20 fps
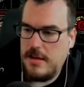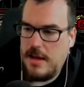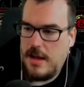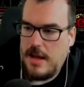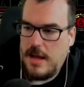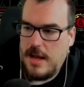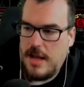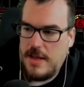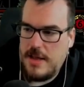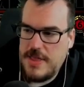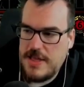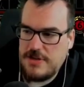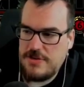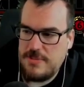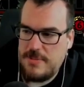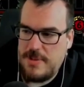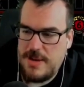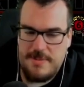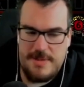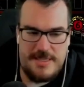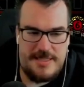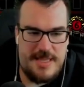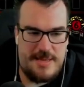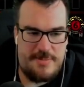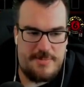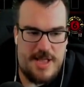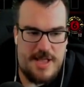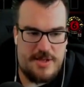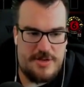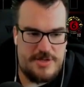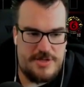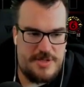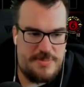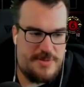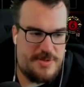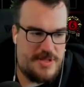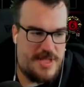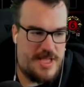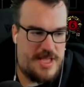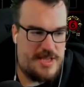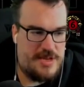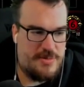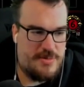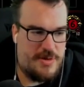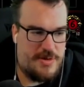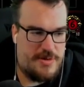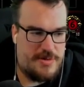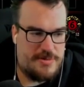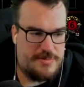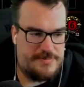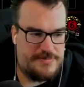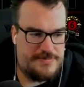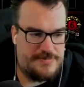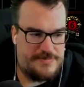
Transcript: Uh, thanks for reminding me to take my allergy pill. Hey, you're welcome.